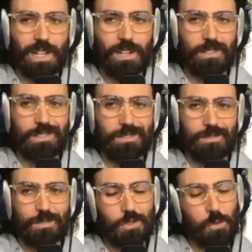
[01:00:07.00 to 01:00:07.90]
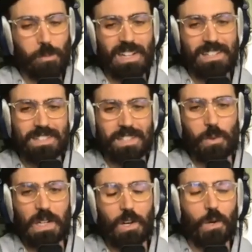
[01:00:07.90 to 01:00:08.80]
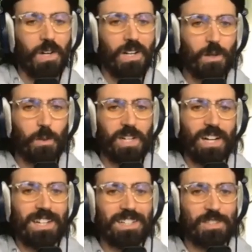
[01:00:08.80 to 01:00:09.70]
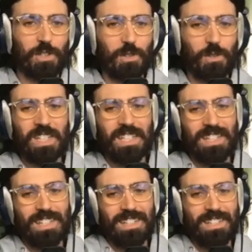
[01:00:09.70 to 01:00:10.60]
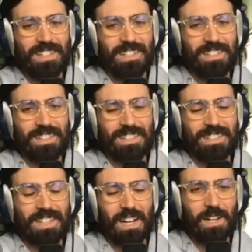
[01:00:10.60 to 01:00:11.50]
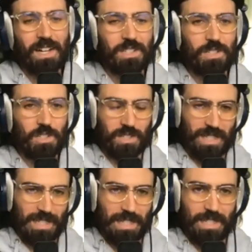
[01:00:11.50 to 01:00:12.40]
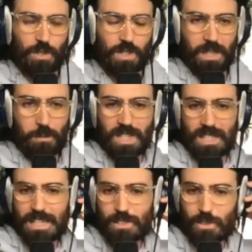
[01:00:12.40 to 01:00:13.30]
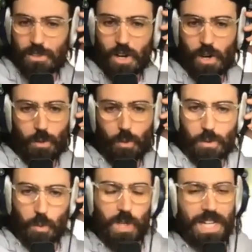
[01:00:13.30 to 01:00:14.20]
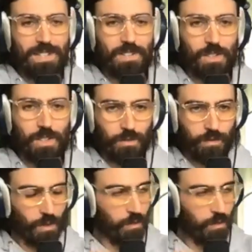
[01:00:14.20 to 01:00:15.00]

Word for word: round, two minutes, here we go. We got it. So I just, you can give me a yes or no or one word answers, feel